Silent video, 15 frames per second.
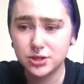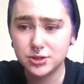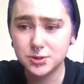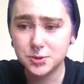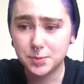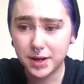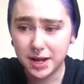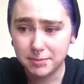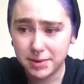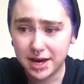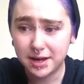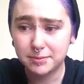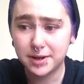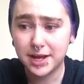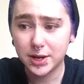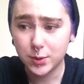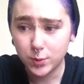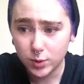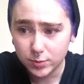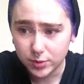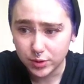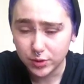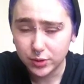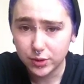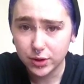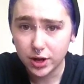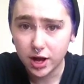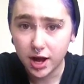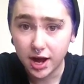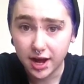to play a man playing a woman,
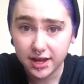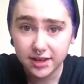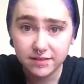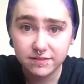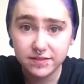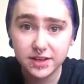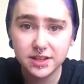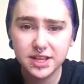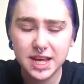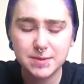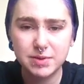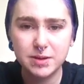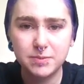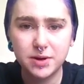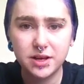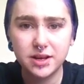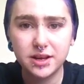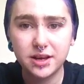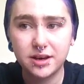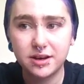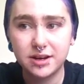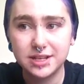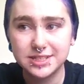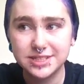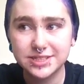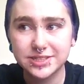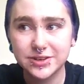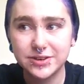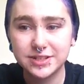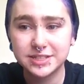I feel like people are just
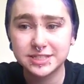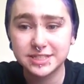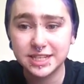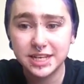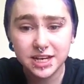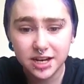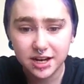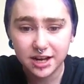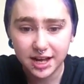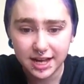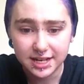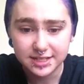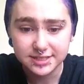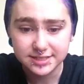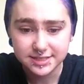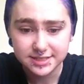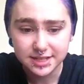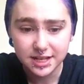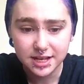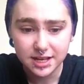going to see her as...